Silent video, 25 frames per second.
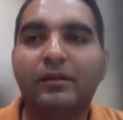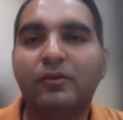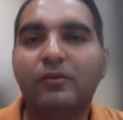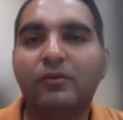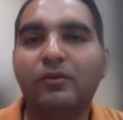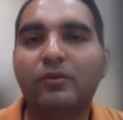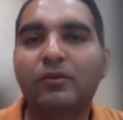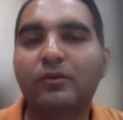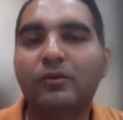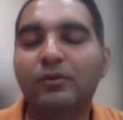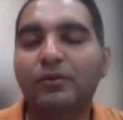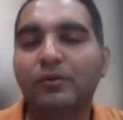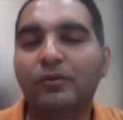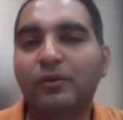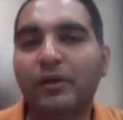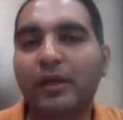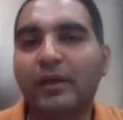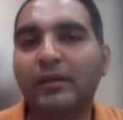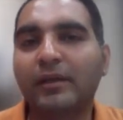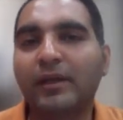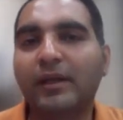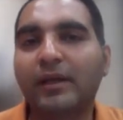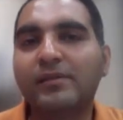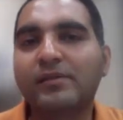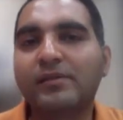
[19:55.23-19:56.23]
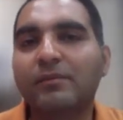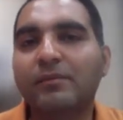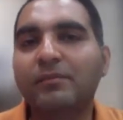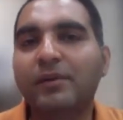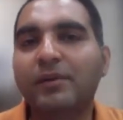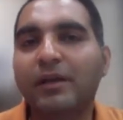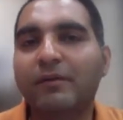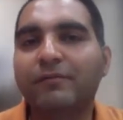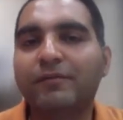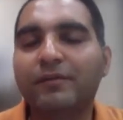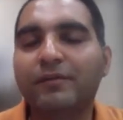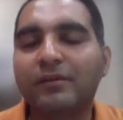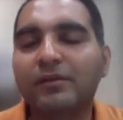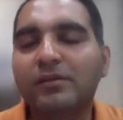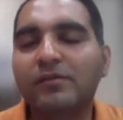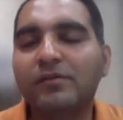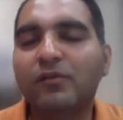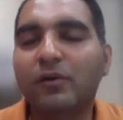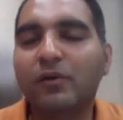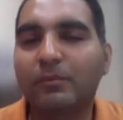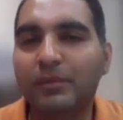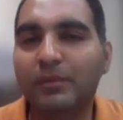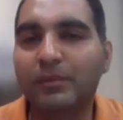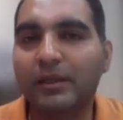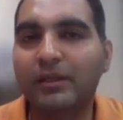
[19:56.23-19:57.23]
You can get some referrals
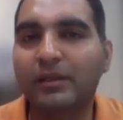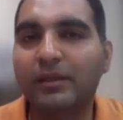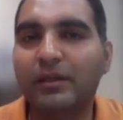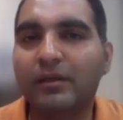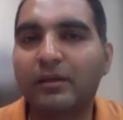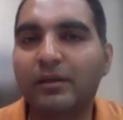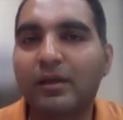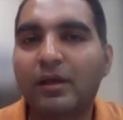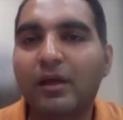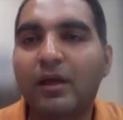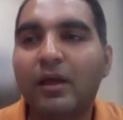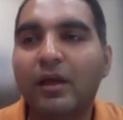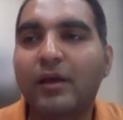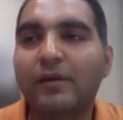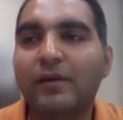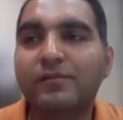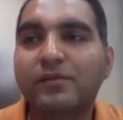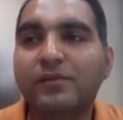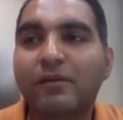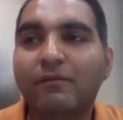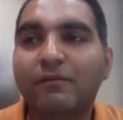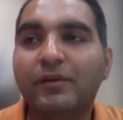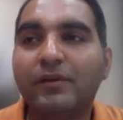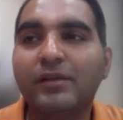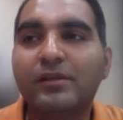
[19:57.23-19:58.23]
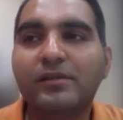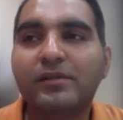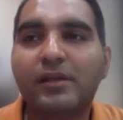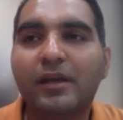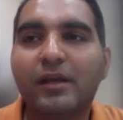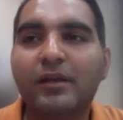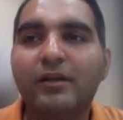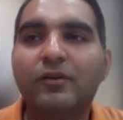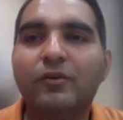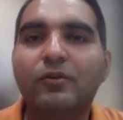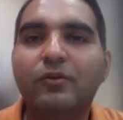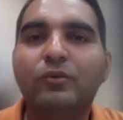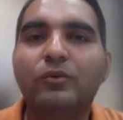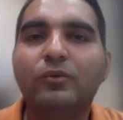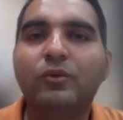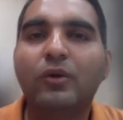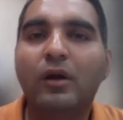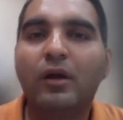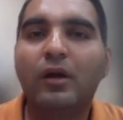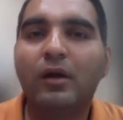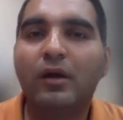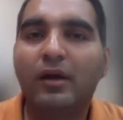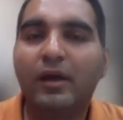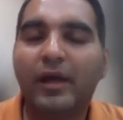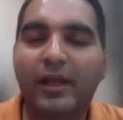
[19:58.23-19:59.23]
from LinkedIn if someone is there to
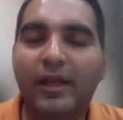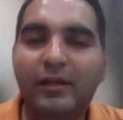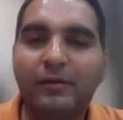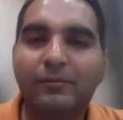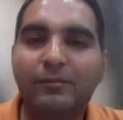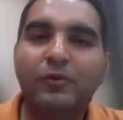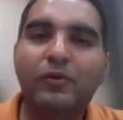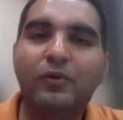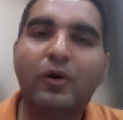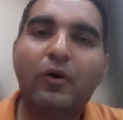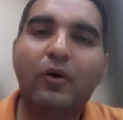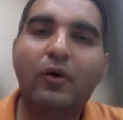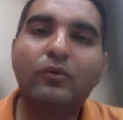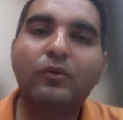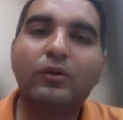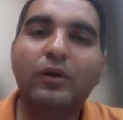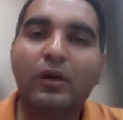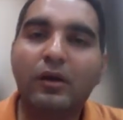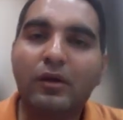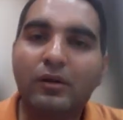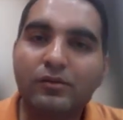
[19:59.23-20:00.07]
help you out.